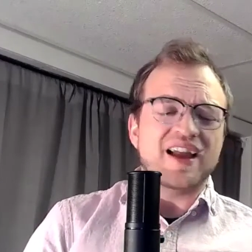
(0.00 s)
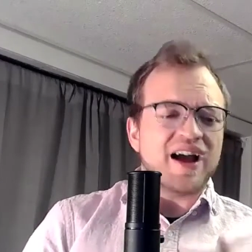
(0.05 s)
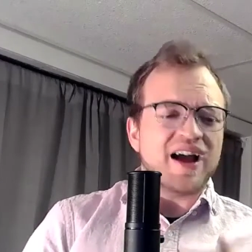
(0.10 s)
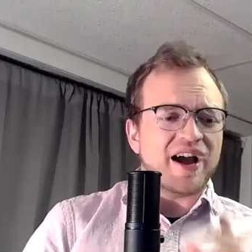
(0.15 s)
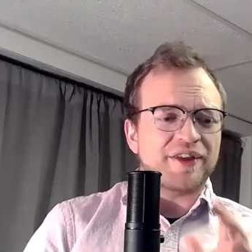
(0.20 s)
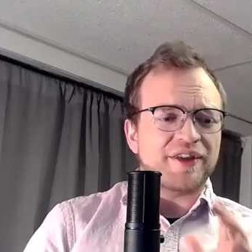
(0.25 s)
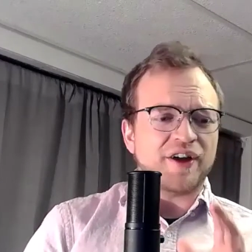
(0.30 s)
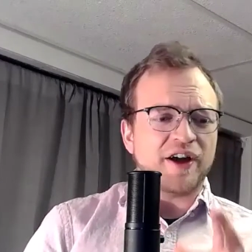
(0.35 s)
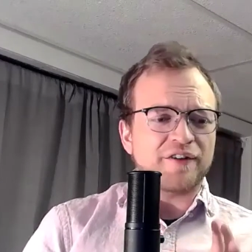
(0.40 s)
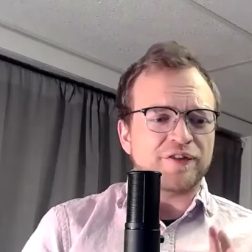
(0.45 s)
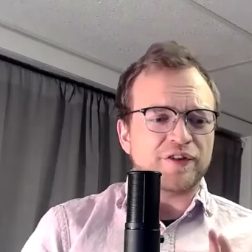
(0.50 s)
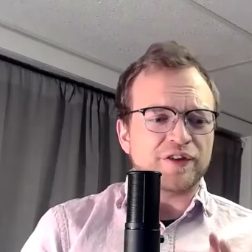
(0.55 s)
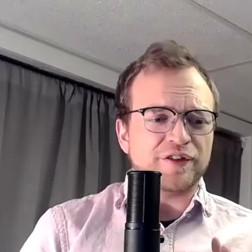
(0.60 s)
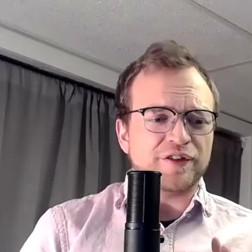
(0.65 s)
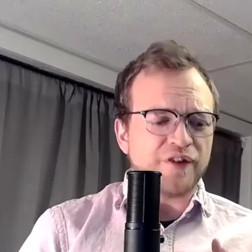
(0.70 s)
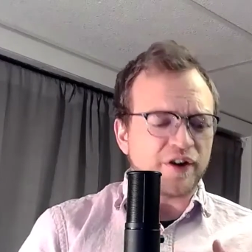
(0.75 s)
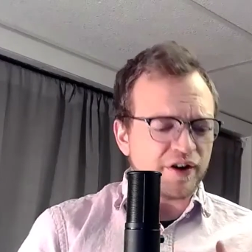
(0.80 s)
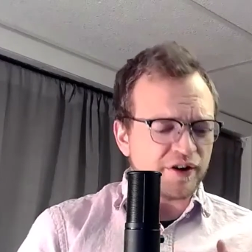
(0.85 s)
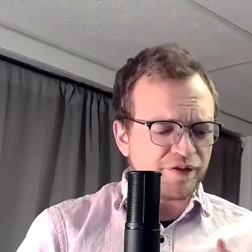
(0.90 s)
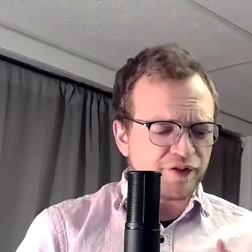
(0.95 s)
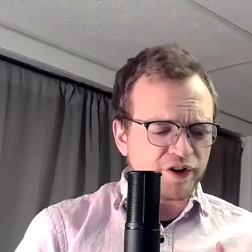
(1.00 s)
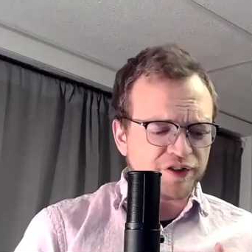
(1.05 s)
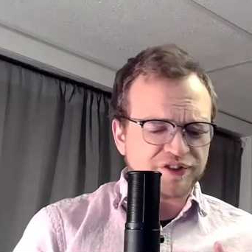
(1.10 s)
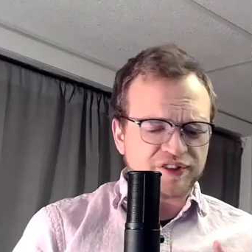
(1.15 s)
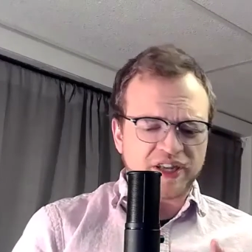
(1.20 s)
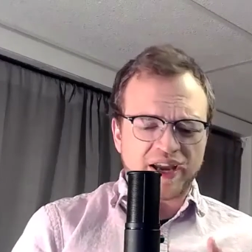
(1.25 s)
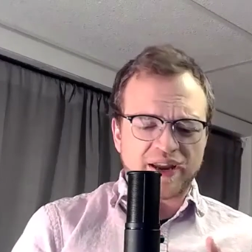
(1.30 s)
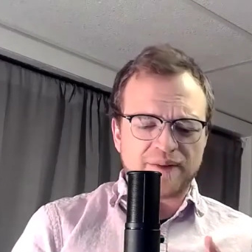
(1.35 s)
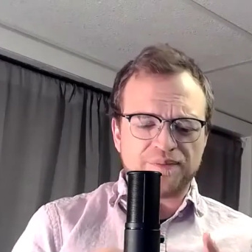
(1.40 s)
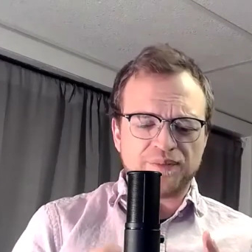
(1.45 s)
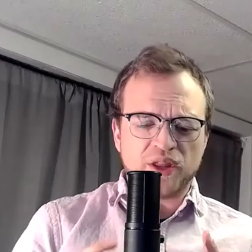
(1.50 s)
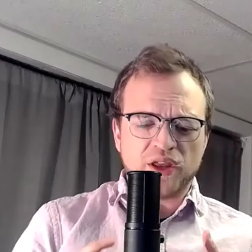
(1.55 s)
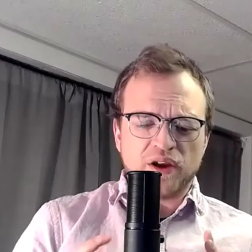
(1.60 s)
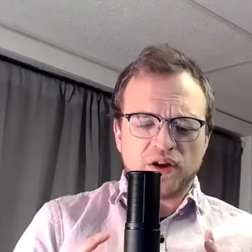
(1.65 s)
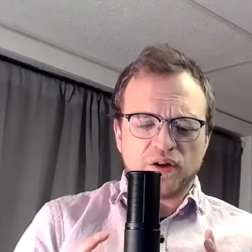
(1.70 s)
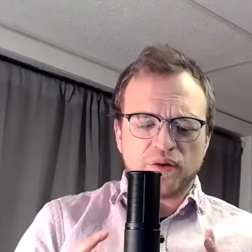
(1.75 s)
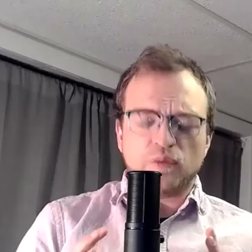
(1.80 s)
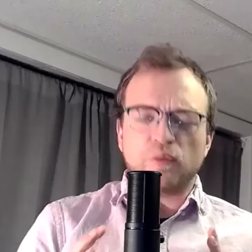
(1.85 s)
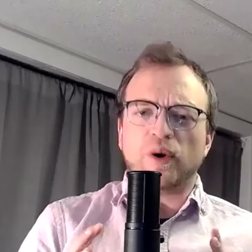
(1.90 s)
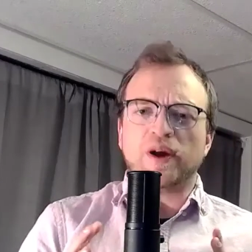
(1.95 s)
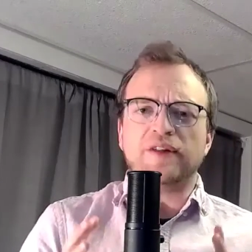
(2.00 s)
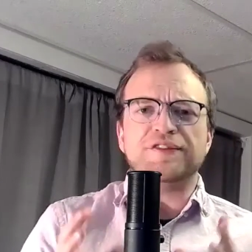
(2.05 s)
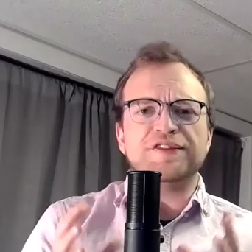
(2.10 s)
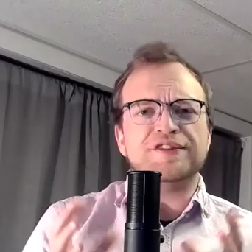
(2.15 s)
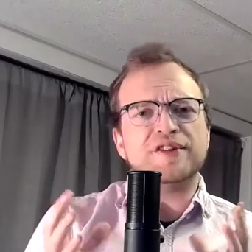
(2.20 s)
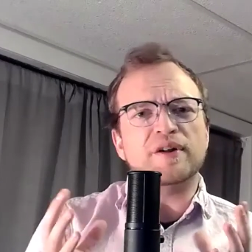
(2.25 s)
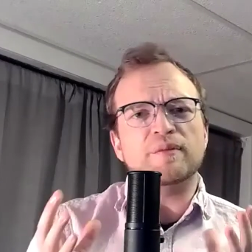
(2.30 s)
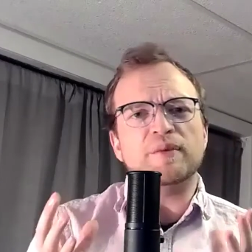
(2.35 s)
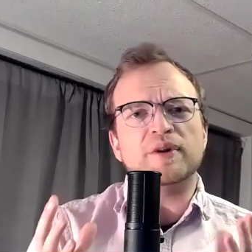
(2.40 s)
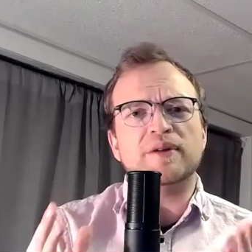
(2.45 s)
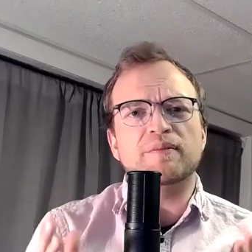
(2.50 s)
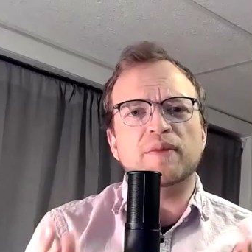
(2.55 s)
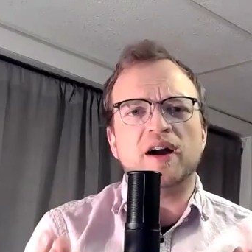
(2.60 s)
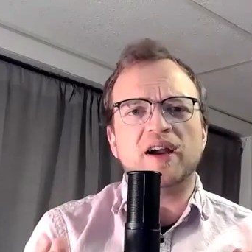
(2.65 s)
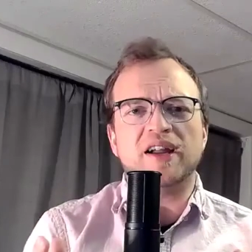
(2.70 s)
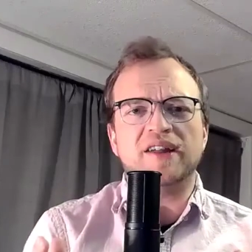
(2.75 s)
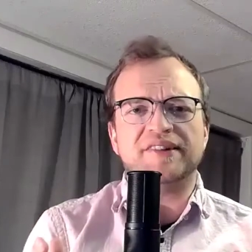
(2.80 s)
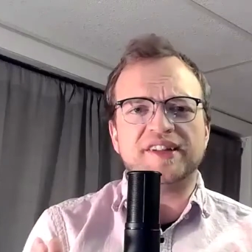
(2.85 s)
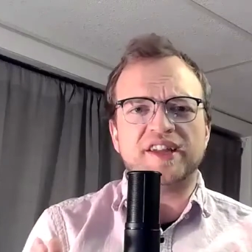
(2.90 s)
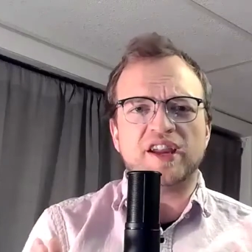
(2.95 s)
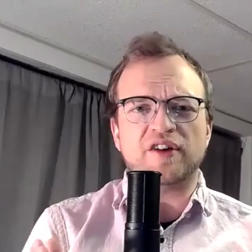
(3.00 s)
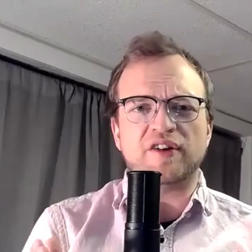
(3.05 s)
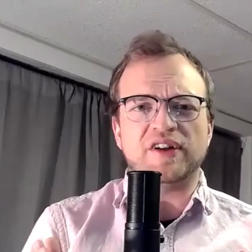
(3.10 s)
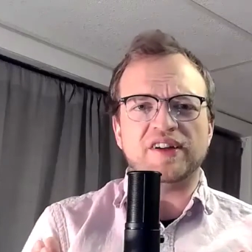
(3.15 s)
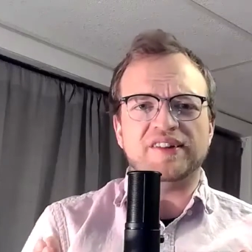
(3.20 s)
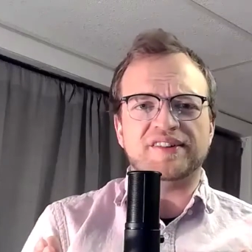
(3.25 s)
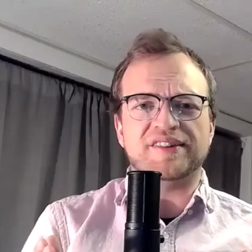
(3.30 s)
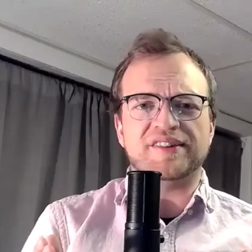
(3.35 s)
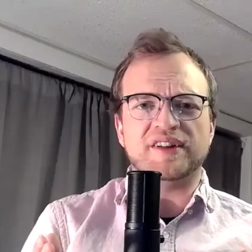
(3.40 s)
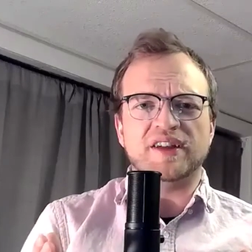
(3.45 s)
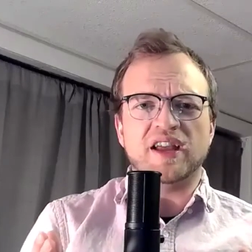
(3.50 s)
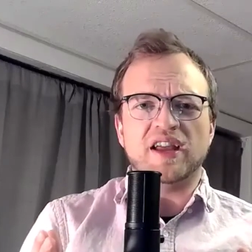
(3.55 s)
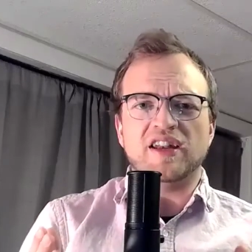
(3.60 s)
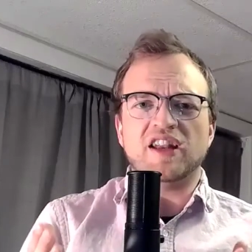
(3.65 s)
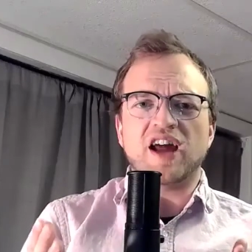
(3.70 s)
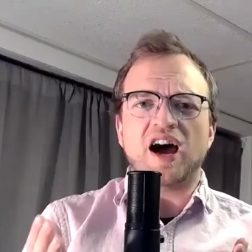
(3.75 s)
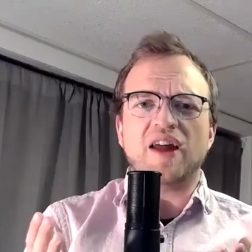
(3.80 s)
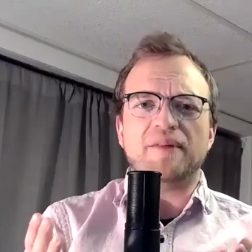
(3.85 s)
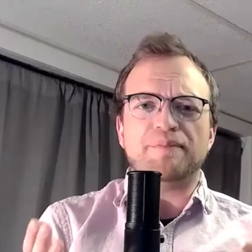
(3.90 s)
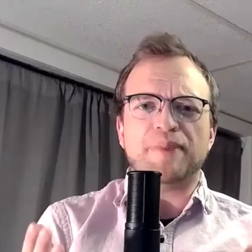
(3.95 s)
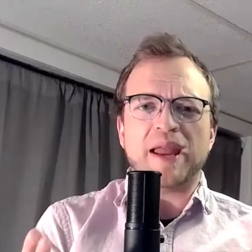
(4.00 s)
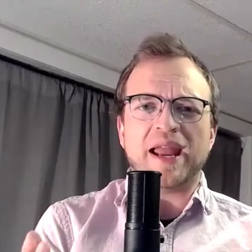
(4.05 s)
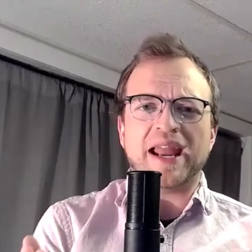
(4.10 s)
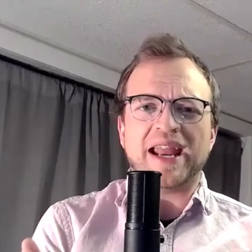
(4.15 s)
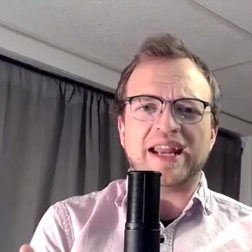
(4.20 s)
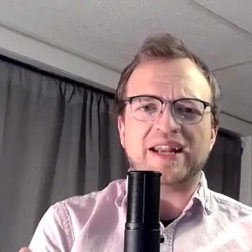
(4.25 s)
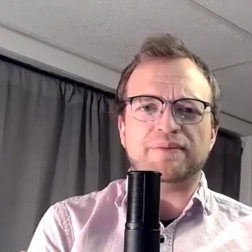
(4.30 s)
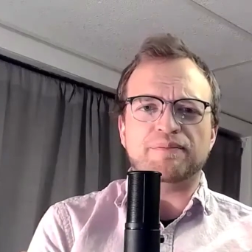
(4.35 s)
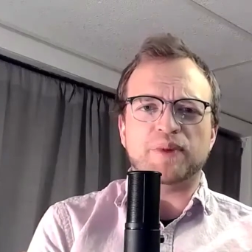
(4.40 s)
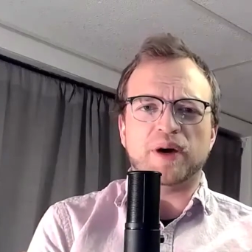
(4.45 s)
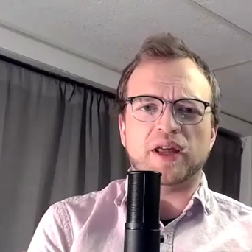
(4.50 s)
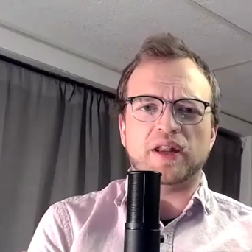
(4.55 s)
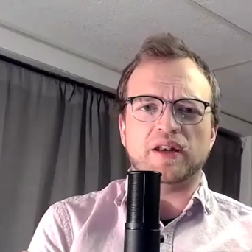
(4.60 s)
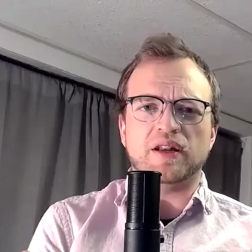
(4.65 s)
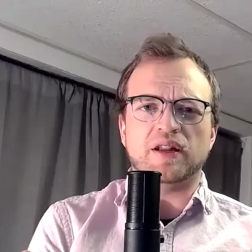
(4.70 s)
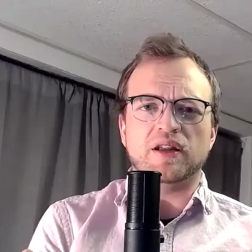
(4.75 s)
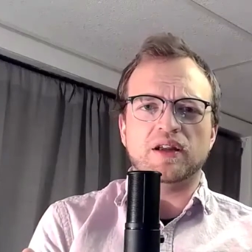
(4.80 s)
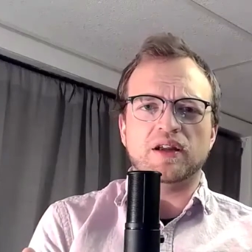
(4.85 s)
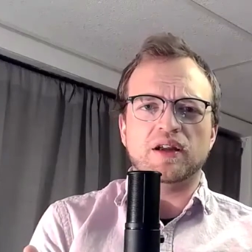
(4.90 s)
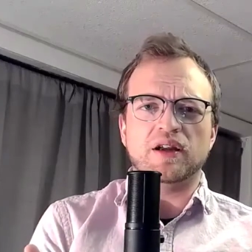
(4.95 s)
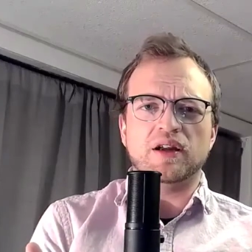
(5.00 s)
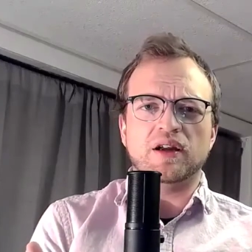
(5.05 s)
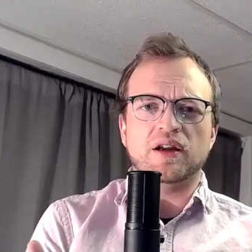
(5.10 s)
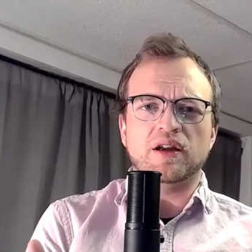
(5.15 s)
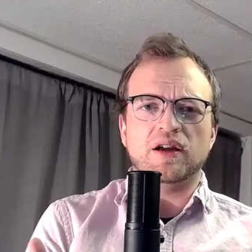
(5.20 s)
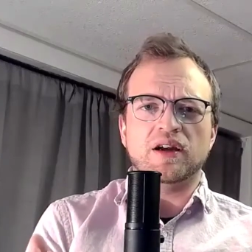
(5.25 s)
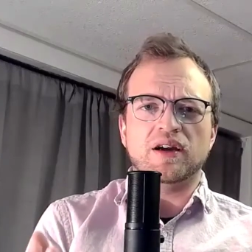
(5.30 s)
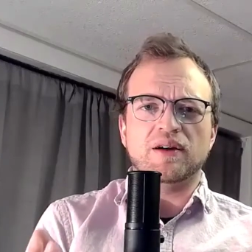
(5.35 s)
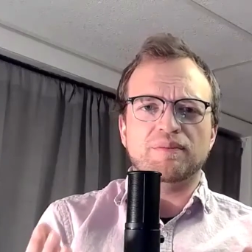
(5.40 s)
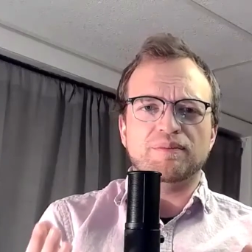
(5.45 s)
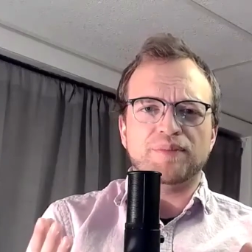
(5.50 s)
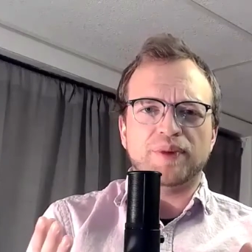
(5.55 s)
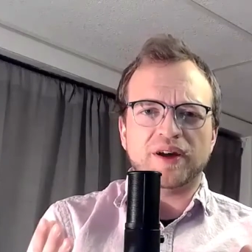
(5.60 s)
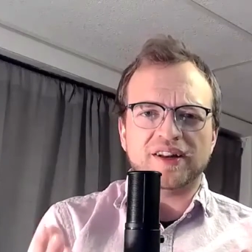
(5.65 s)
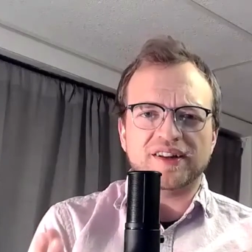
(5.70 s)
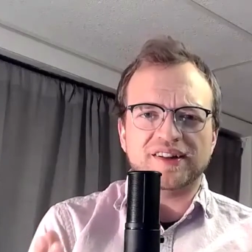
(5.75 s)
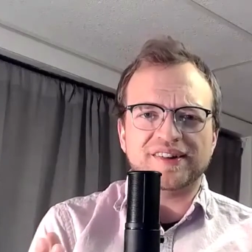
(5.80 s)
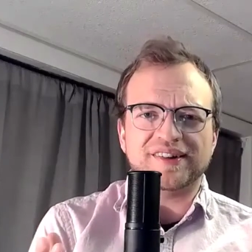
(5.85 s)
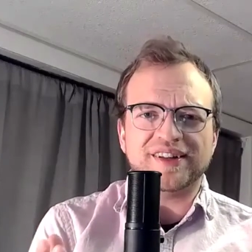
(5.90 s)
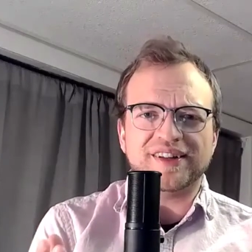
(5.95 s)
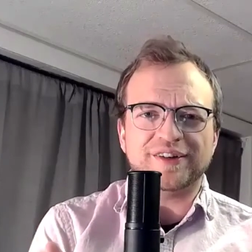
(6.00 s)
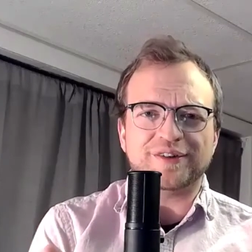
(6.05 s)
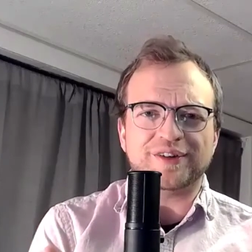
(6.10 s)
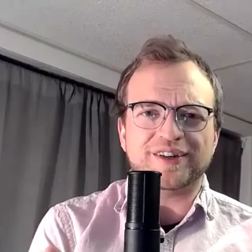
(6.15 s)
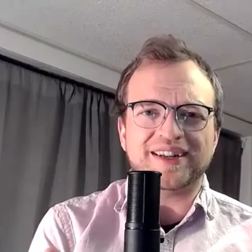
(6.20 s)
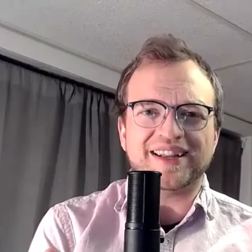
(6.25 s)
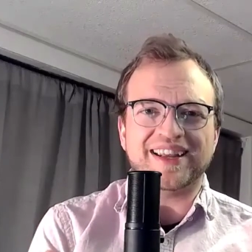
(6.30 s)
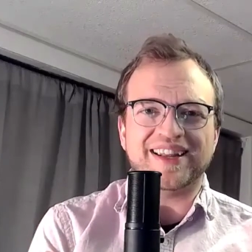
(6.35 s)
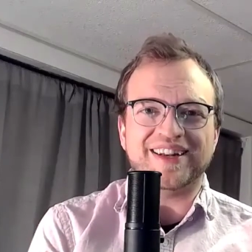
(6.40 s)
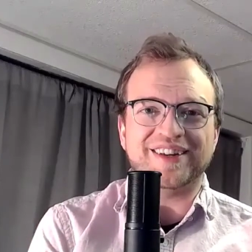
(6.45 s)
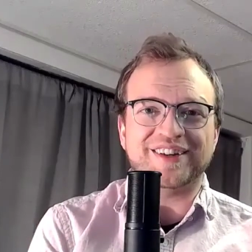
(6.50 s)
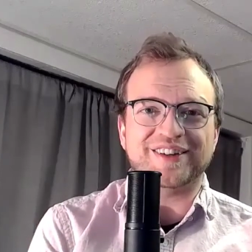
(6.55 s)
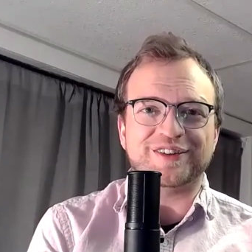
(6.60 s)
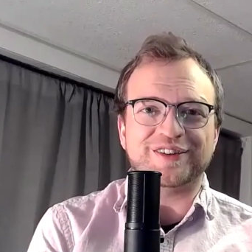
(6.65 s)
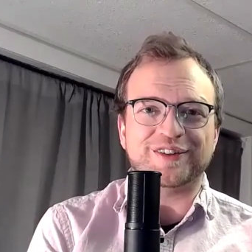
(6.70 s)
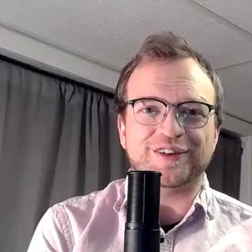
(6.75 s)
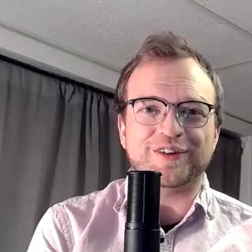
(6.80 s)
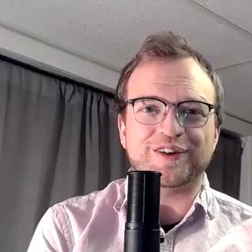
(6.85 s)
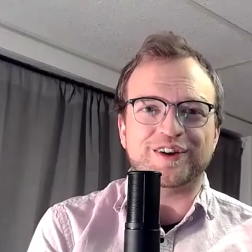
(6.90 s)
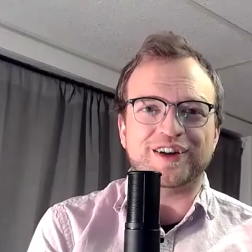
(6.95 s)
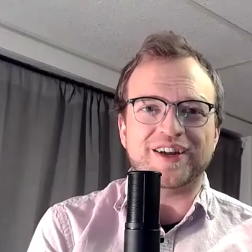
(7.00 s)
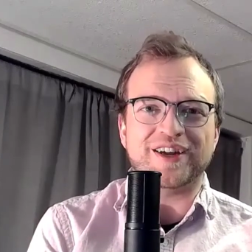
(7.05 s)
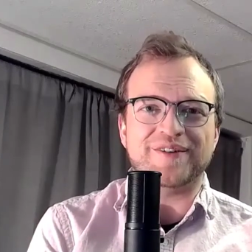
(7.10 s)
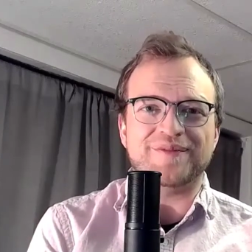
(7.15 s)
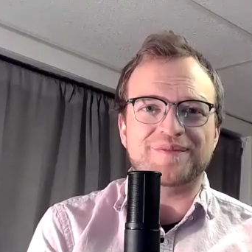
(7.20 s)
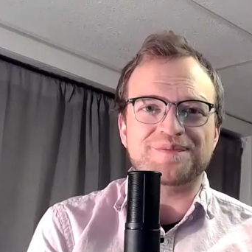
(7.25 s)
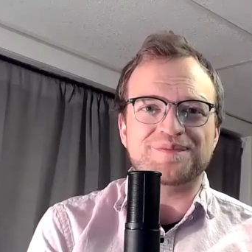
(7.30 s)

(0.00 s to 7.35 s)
I thought for the very first time, what if someone among us carries not pain, but a secret hidden glory?